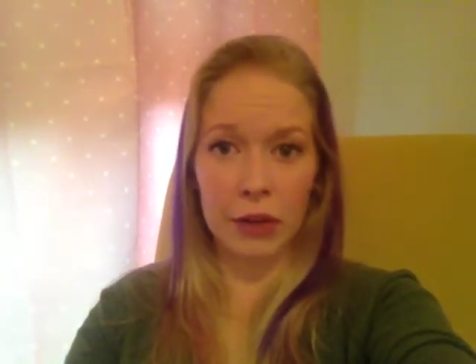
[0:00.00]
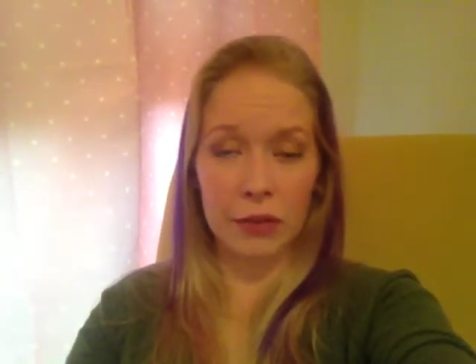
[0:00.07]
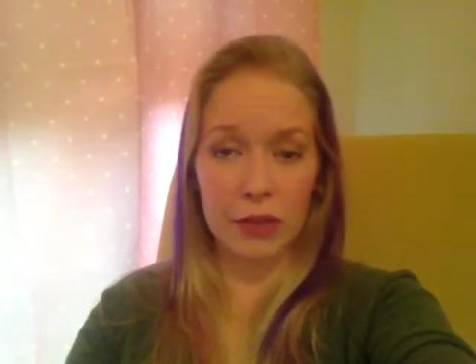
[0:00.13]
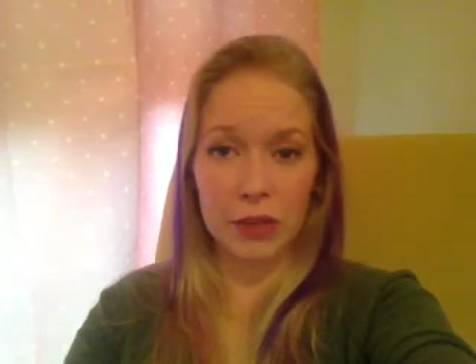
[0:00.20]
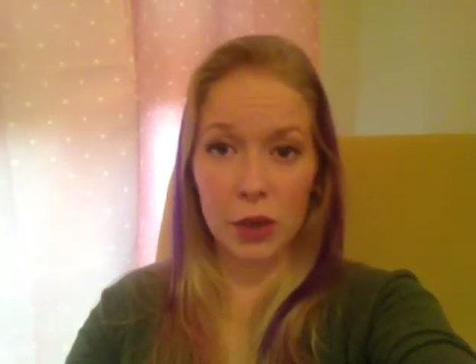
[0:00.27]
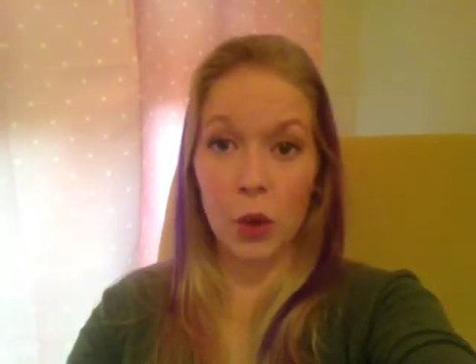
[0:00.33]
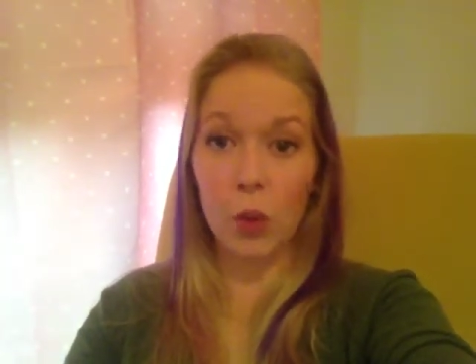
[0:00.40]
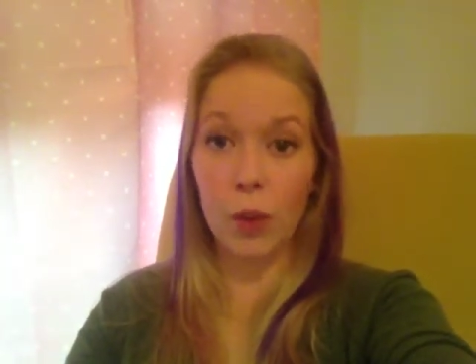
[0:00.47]
every
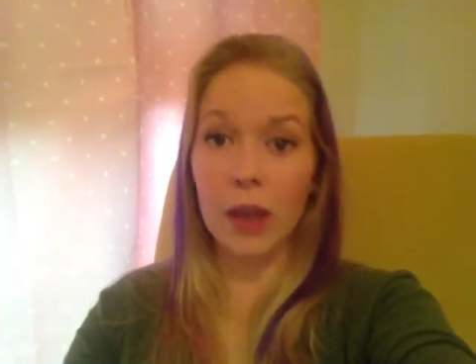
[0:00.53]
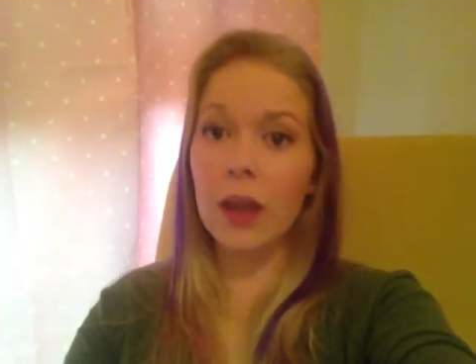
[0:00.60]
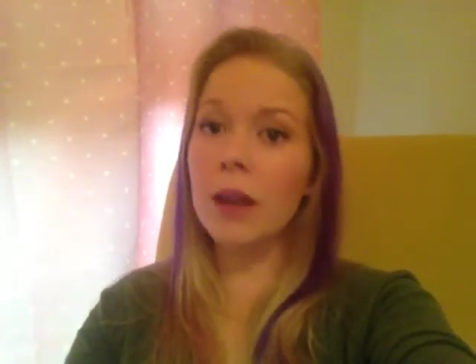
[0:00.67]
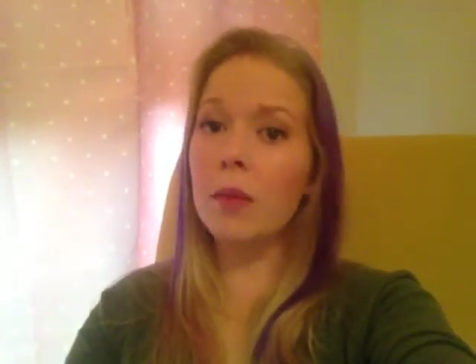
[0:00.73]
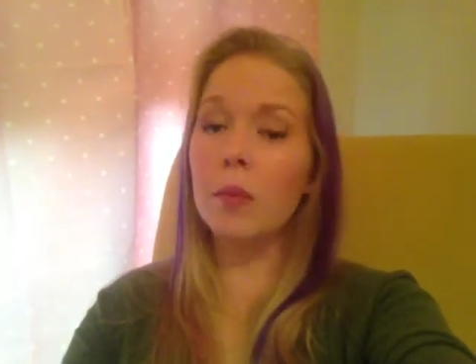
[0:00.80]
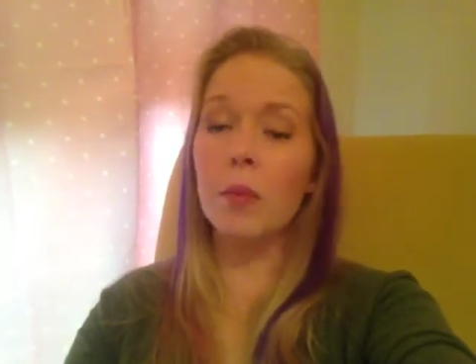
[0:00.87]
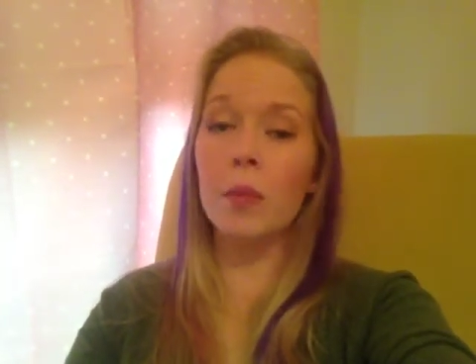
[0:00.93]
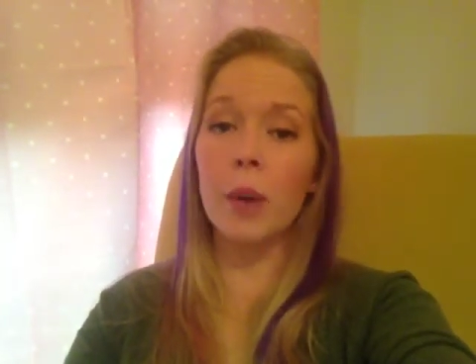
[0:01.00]
single
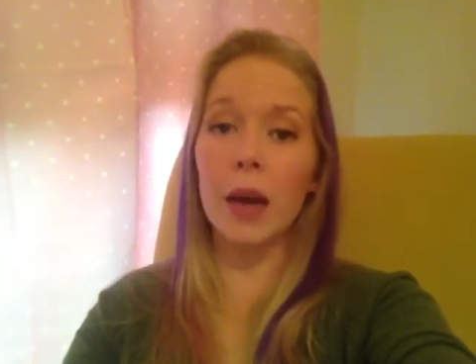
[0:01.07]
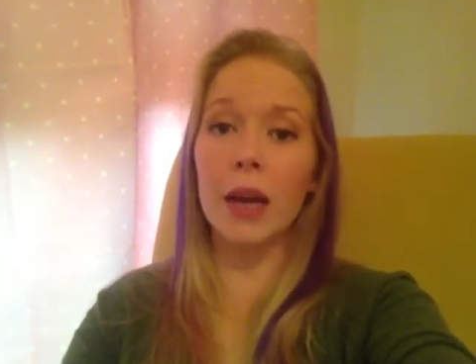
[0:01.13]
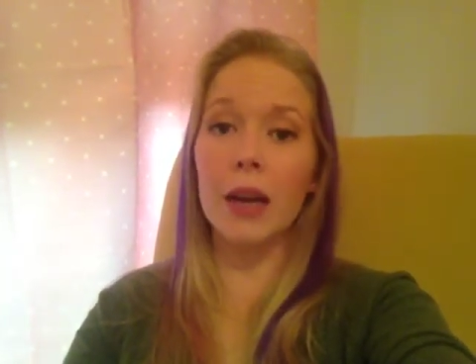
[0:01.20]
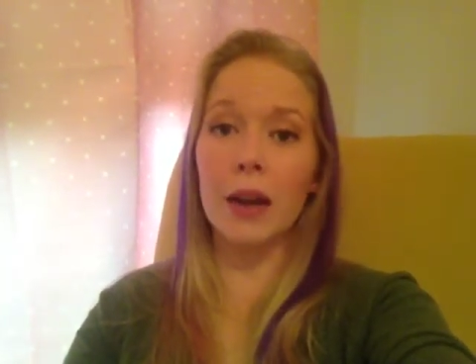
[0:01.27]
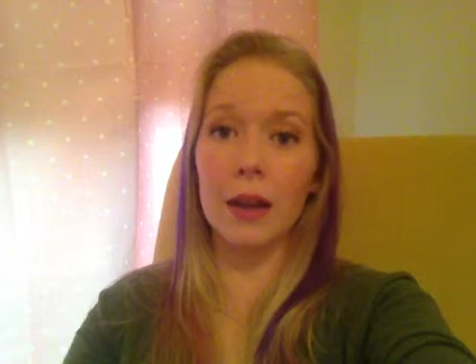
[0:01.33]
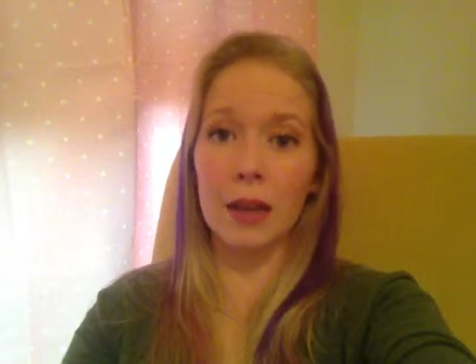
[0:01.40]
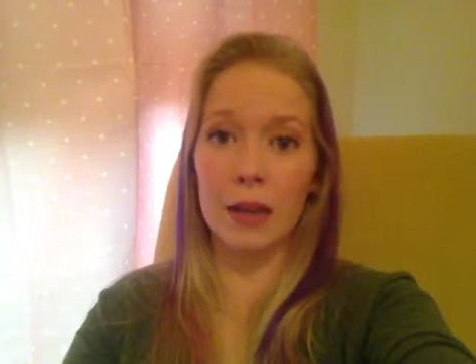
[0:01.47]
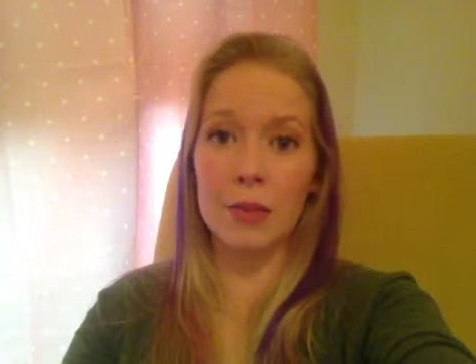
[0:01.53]
week, but
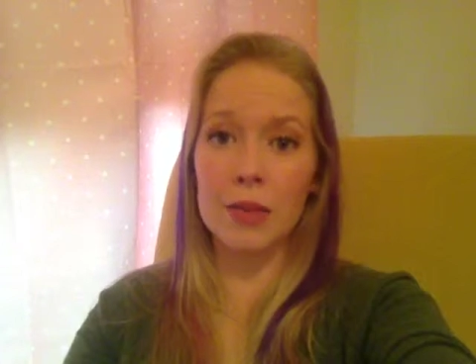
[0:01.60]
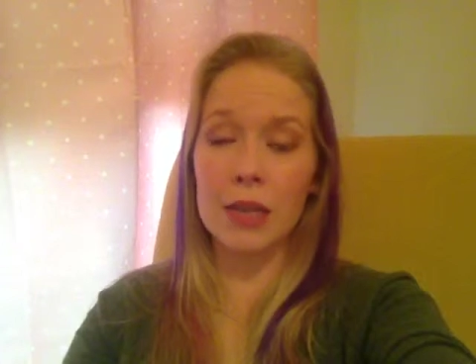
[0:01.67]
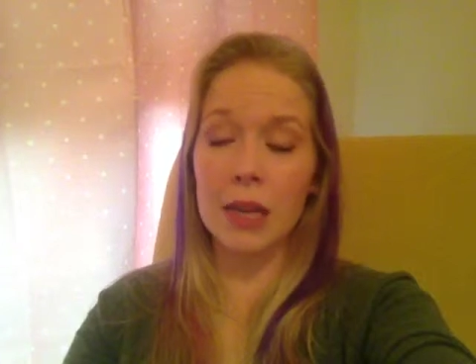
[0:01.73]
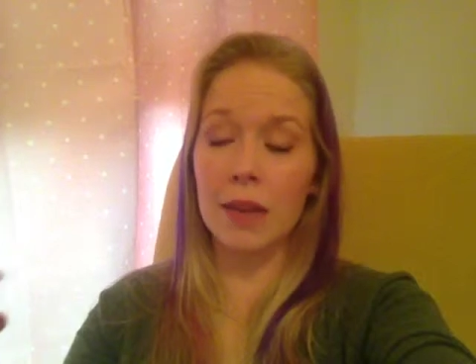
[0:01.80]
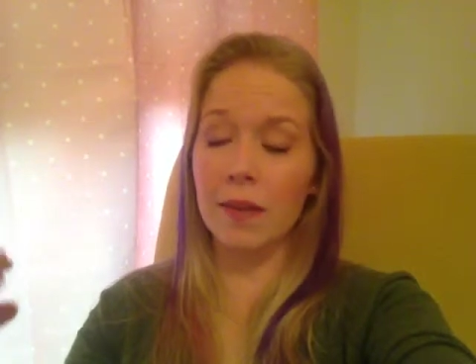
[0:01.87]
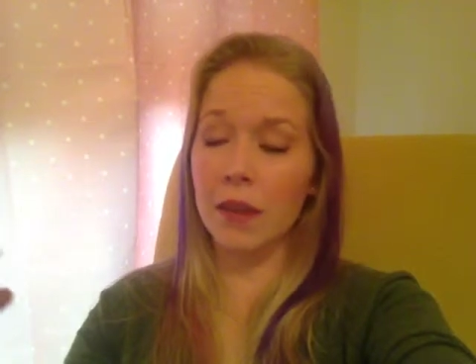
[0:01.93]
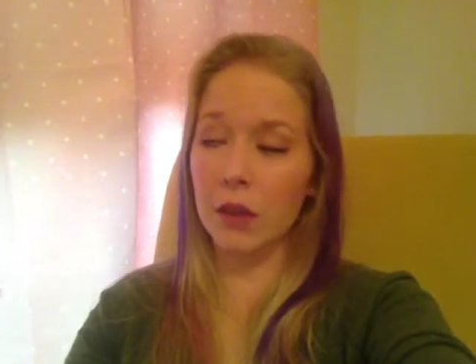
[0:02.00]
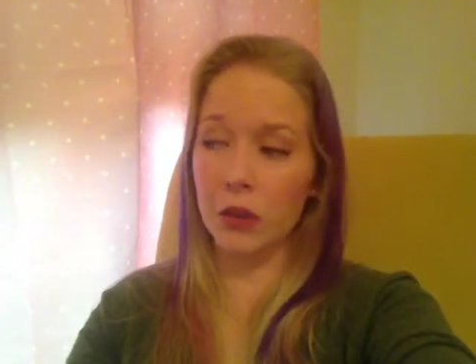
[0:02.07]
I am
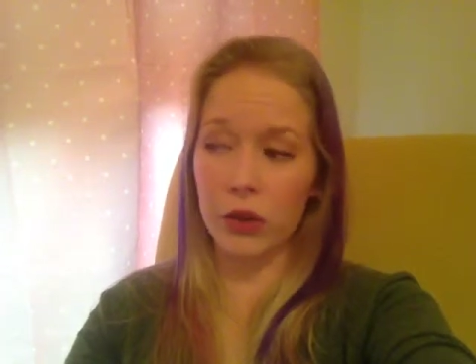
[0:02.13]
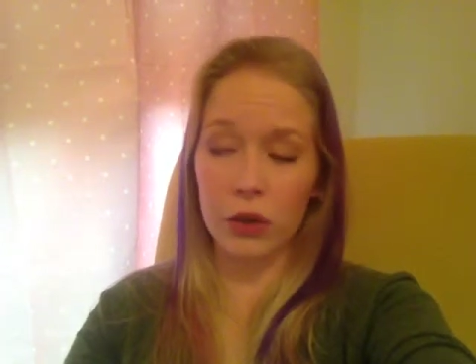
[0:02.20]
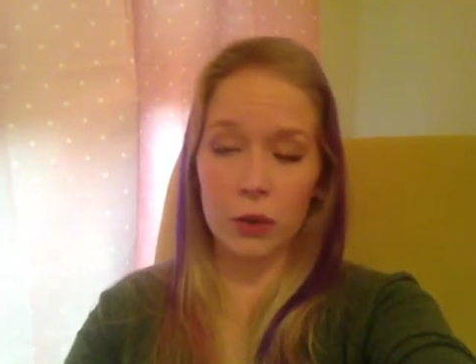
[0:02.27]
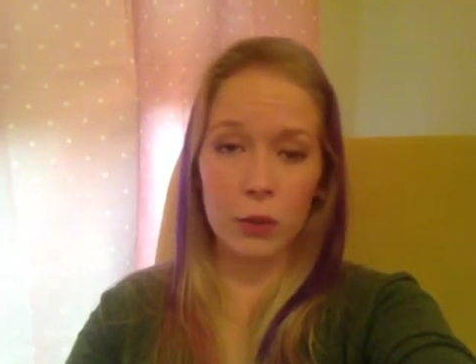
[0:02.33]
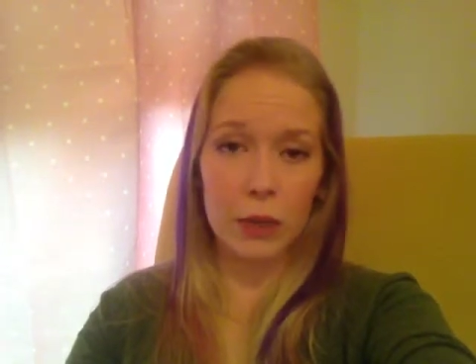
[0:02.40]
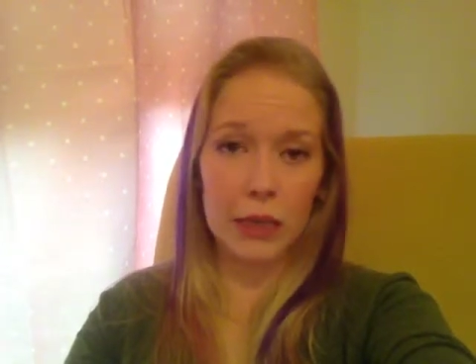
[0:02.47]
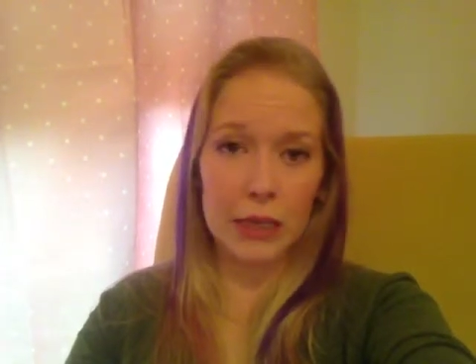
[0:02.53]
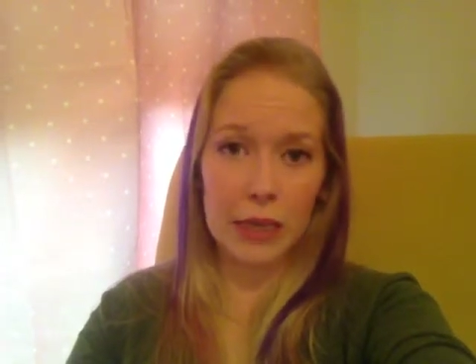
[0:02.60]
saying that, you know,